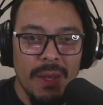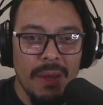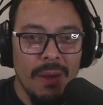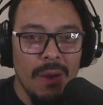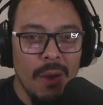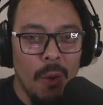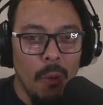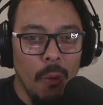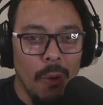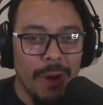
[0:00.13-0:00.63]

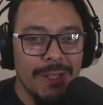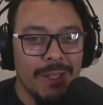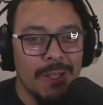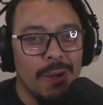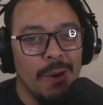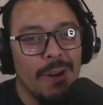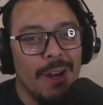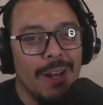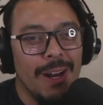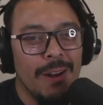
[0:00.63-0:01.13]
What is
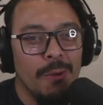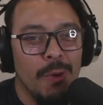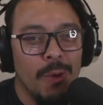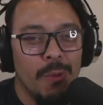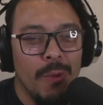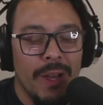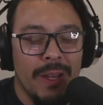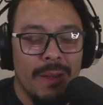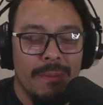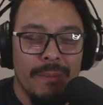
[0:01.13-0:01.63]
going on, everyone?
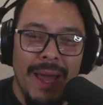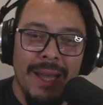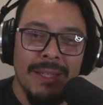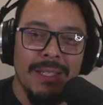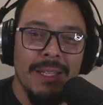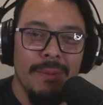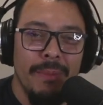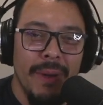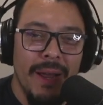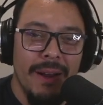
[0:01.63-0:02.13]
Welcome back to
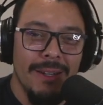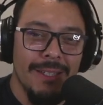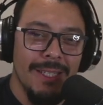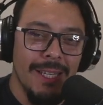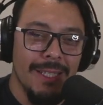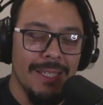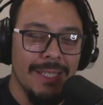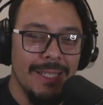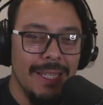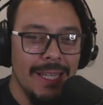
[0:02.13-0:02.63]
the Bear
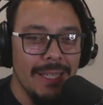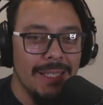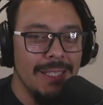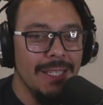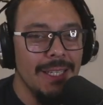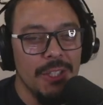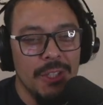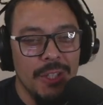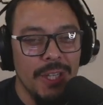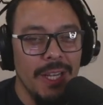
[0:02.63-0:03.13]

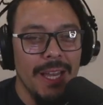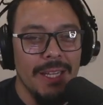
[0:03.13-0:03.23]
NecessiTCG,